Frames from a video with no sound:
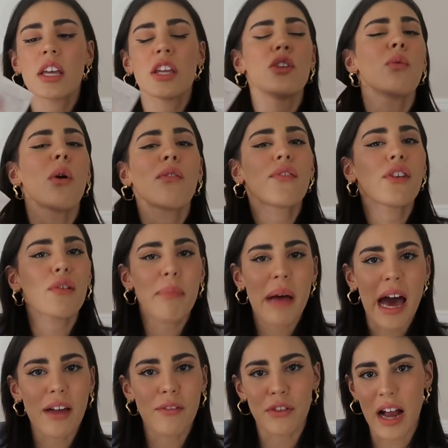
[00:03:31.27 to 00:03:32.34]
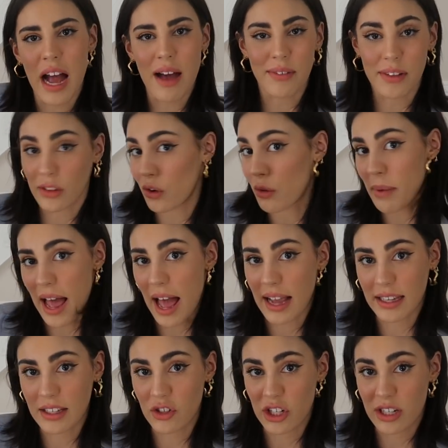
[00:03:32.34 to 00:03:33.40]
you won't feel bad for having little
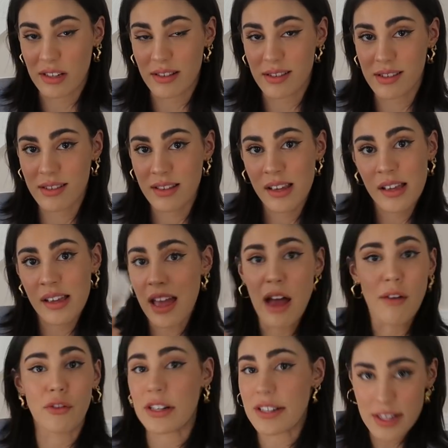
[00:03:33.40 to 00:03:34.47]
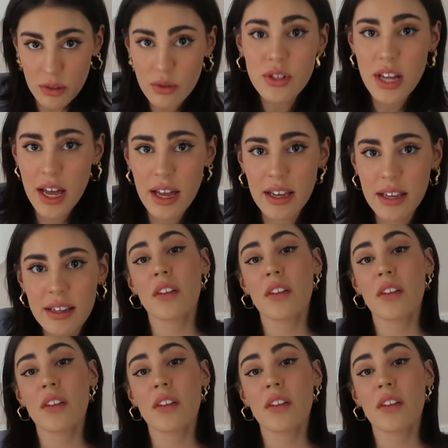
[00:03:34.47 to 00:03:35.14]
packages every single day.